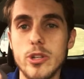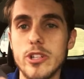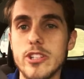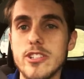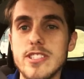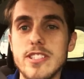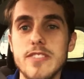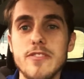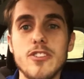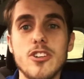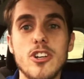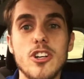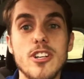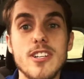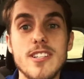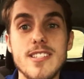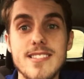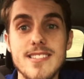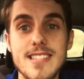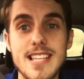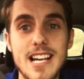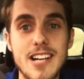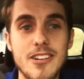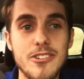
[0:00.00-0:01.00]
audio is even going to
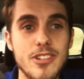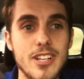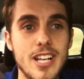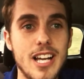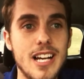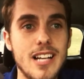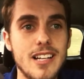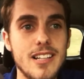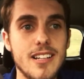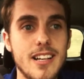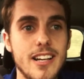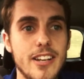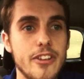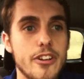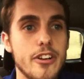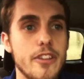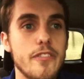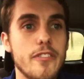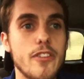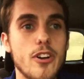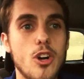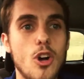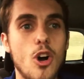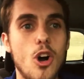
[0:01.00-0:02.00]
sound like. I don't know
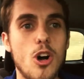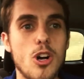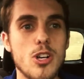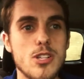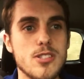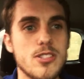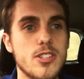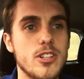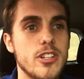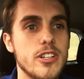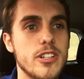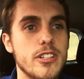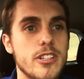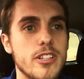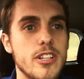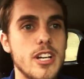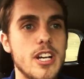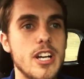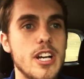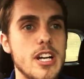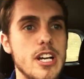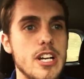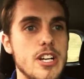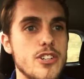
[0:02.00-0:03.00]
if the car is going to
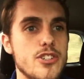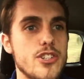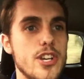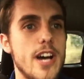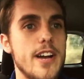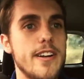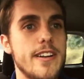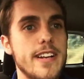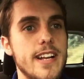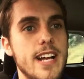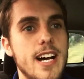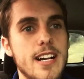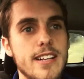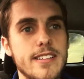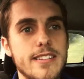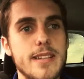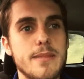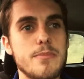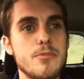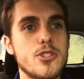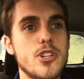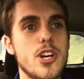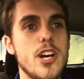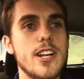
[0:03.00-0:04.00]
drown it out.
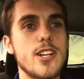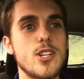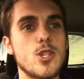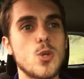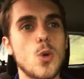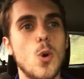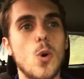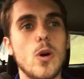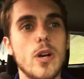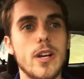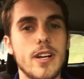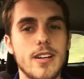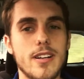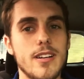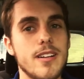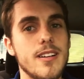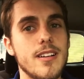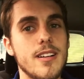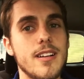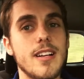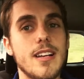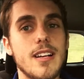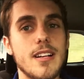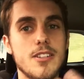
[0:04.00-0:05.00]
I'm trying to talk,
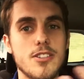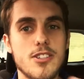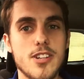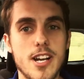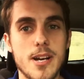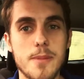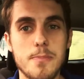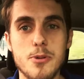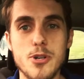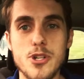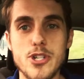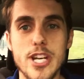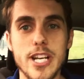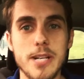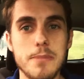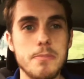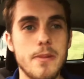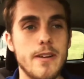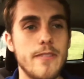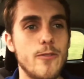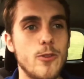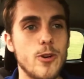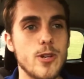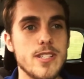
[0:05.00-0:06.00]
trying to project
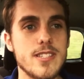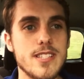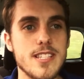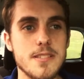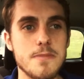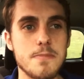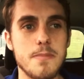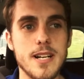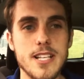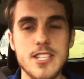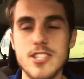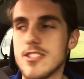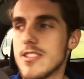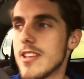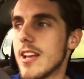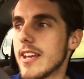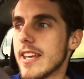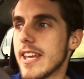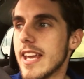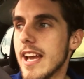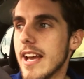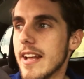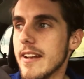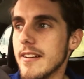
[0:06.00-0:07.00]
my voice as much as I
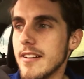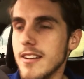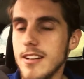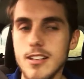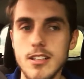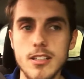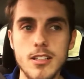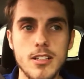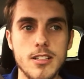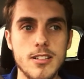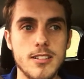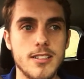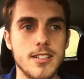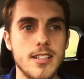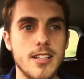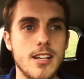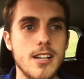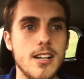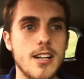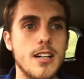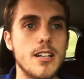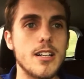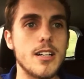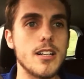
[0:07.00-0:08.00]
can.
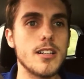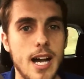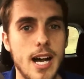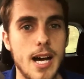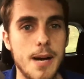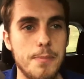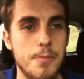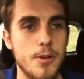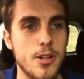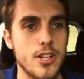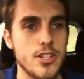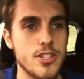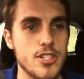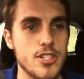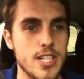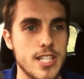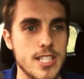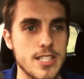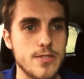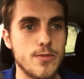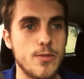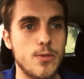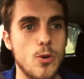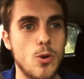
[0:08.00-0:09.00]
I
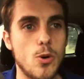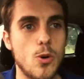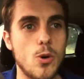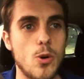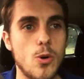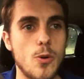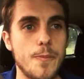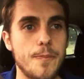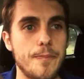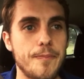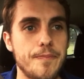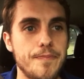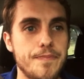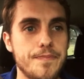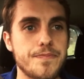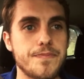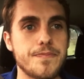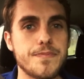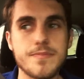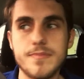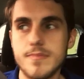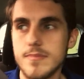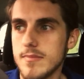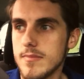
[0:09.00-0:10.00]
apologize
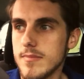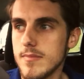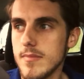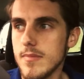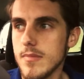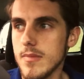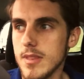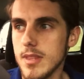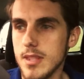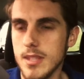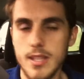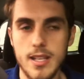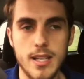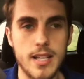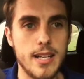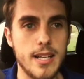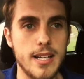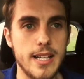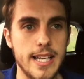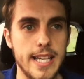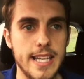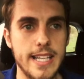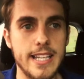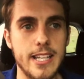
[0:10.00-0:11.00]
for
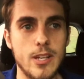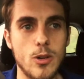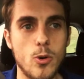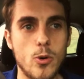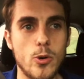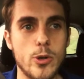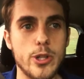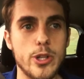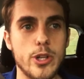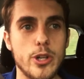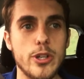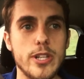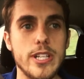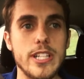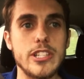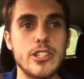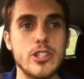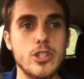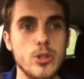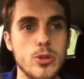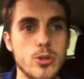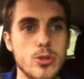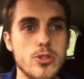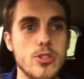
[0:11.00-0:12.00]
uh, any audio
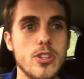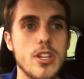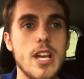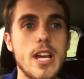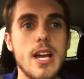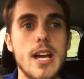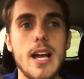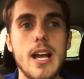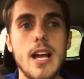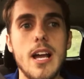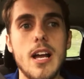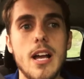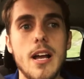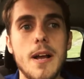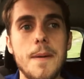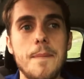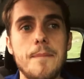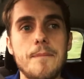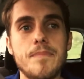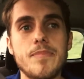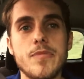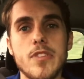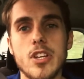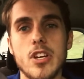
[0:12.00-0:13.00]
issues.
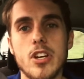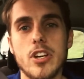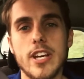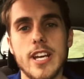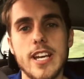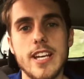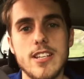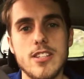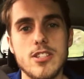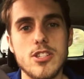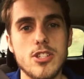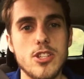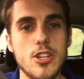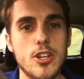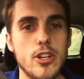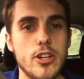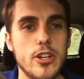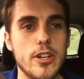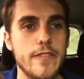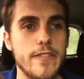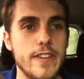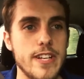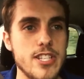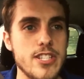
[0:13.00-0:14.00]
Okay,
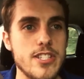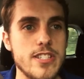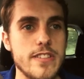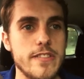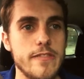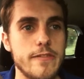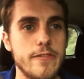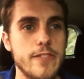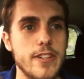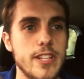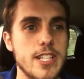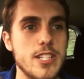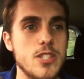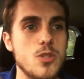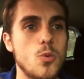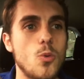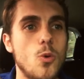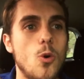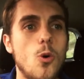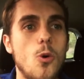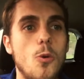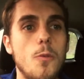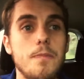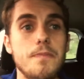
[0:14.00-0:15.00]
so Avengers Infinity
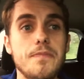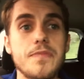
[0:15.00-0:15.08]
War.